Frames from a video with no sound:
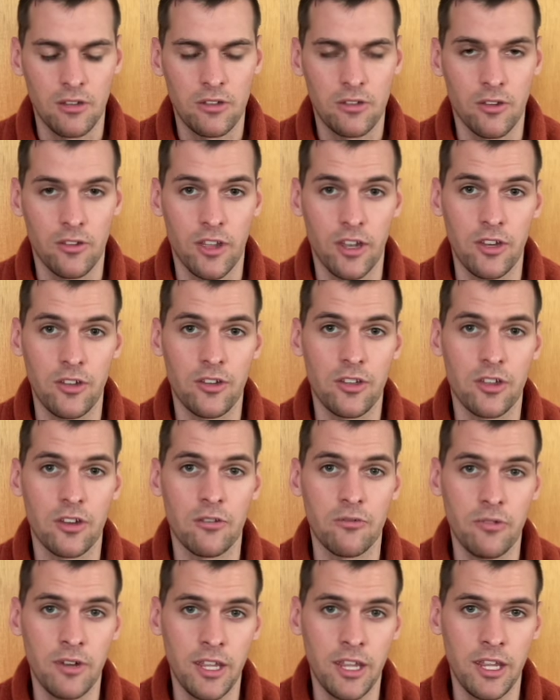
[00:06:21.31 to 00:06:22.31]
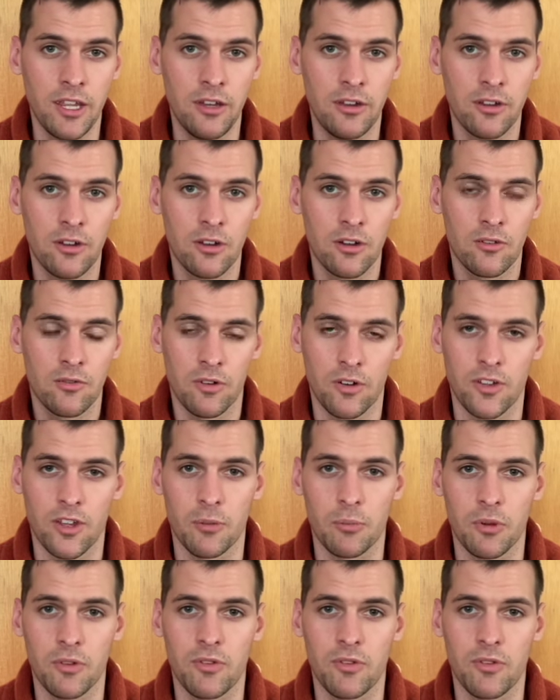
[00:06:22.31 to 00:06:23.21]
So then you can read, for example,